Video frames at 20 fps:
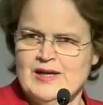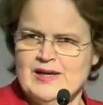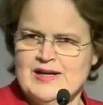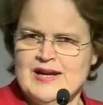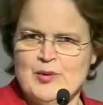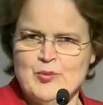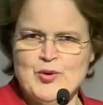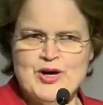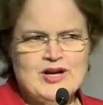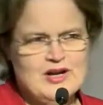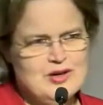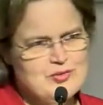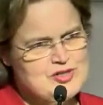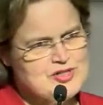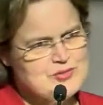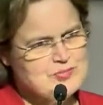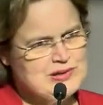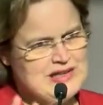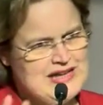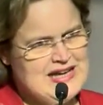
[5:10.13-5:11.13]
Now, when I
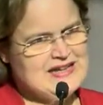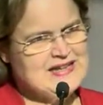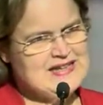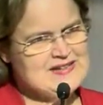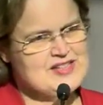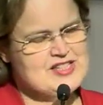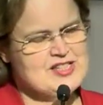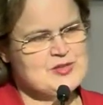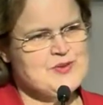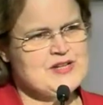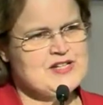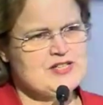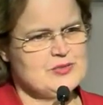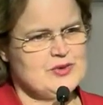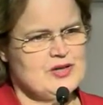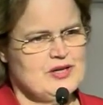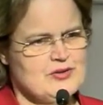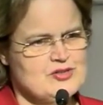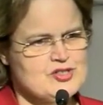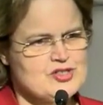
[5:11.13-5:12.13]
was planning this speech and
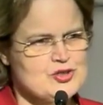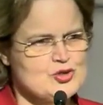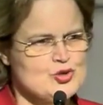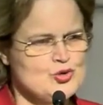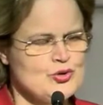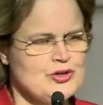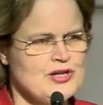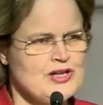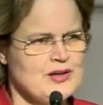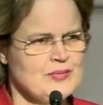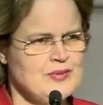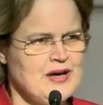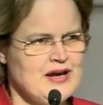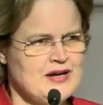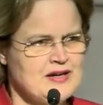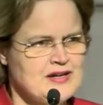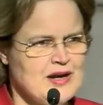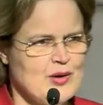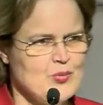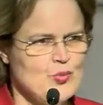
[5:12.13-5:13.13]
when I was talking about
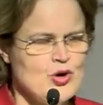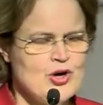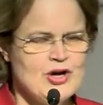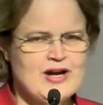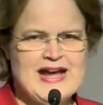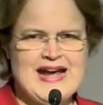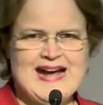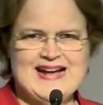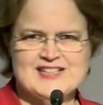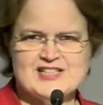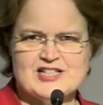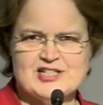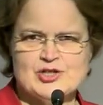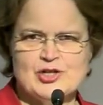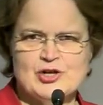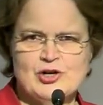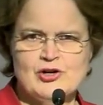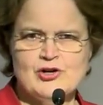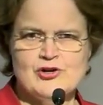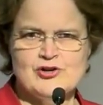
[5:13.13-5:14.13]
it at work and at
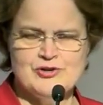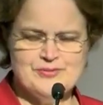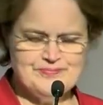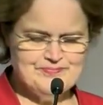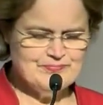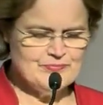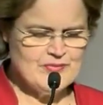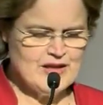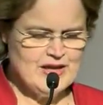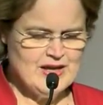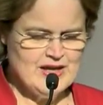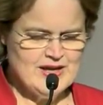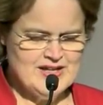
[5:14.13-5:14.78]
home,